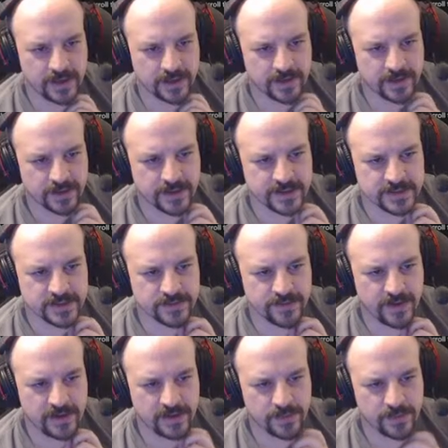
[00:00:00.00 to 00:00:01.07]
like this is
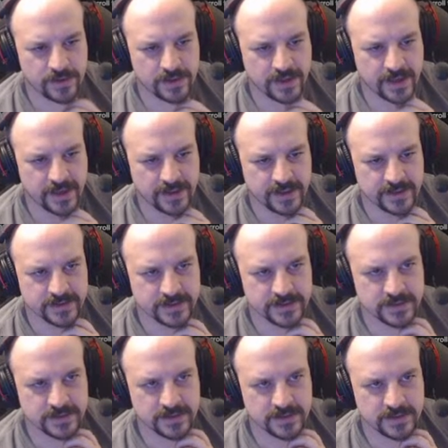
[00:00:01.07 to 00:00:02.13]
finally where the lag
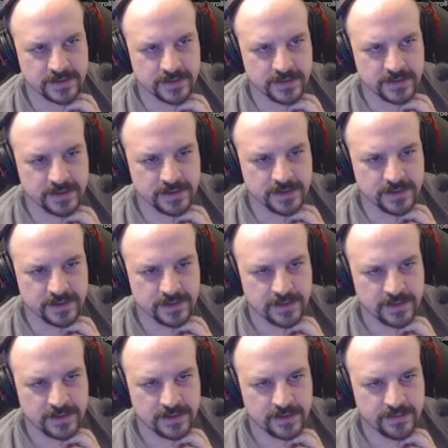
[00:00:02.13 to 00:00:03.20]
is
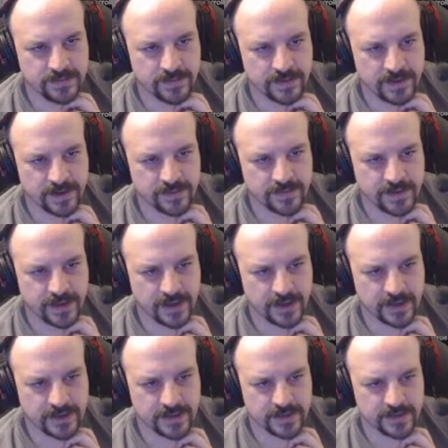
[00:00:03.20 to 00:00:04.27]
for left
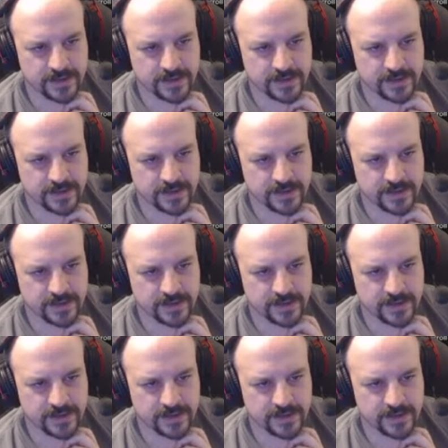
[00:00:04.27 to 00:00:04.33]
leg.